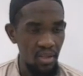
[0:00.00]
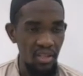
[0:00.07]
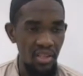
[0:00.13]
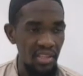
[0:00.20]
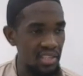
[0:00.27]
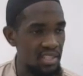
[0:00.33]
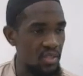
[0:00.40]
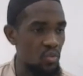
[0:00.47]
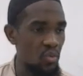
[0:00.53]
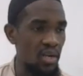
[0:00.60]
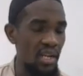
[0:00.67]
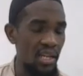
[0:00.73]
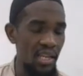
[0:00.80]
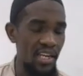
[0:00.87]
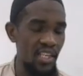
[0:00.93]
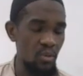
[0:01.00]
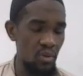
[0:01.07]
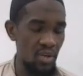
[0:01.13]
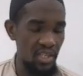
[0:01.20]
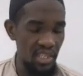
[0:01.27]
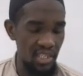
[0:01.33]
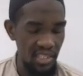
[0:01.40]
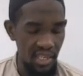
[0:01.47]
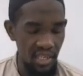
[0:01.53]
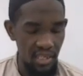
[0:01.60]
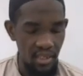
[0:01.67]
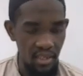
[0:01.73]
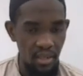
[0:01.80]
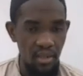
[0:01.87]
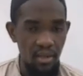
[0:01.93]
this is what Allah subhanahu said.
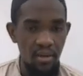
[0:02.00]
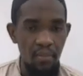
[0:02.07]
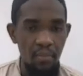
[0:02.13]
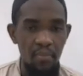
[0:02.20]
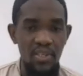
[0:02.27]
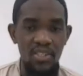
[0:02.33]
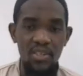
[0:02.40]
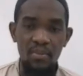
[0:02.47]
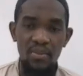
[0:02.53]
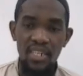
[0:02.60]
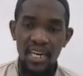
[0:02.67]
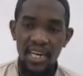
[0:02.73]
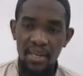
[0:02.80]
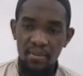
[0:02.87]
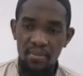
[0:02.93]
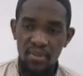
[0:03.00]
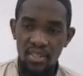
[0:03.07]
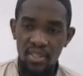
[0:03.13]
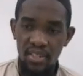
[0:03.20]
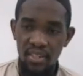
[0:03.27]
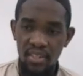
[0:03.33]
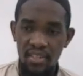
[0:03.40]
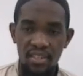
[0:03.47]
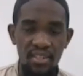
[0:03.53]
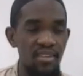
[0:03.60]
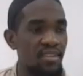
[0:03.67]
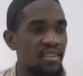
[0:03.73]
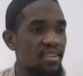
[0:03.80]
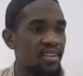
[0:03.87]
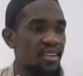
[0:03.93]
But sometimes,
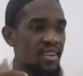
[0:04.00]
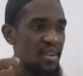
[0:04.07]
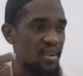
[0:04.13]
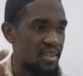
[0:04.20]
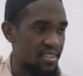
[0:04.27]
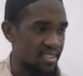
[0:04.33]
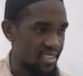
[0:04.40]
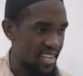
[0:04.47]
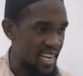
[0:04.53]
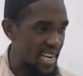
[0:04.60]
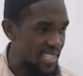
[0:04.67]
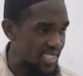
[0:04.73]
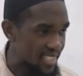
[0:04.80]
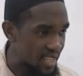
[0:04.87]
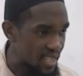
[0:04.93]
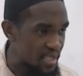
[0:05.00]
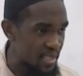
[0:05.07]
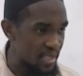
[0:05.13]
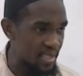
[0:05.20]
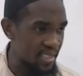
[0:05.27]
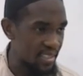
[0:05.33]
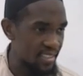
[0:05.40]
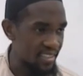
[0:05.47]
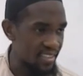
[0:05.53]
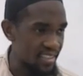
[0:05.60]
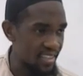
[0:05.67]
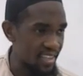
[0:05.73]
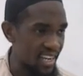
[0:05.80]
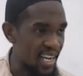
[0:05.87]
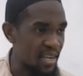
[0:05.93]
accidentally,
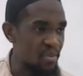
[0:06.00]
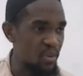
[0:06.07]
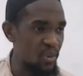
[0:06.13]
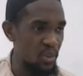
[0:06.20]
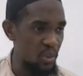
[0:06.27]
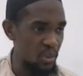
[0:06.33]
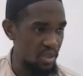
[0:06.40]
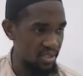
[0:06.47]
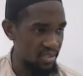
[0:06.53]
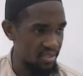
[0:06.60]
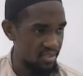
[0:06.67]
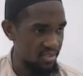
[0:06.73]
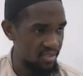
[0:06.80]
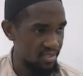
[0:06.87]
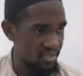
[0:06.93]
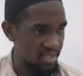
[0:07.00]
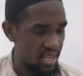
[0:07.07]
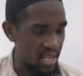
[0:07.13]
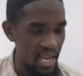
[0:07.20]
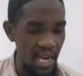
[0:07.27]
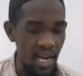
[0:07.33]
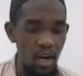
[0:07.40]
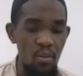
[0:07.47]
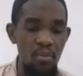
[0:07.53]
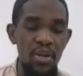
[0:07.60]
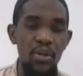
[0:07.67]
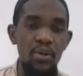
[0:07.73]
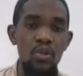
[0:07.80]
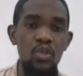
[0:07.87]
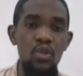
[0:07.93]
I will look. How am I
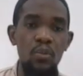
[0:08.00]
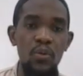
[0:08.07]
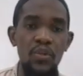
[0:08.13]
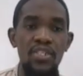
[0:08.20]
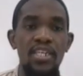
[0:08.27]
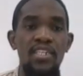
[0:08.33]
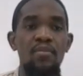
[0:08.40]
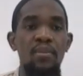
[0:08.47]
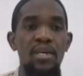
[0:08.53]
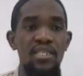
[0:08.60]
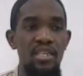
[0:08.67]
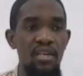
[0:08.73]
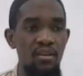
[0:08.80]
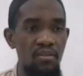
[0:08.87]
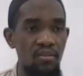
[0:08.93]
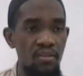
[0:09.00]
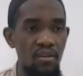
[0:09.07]
going to protect myself?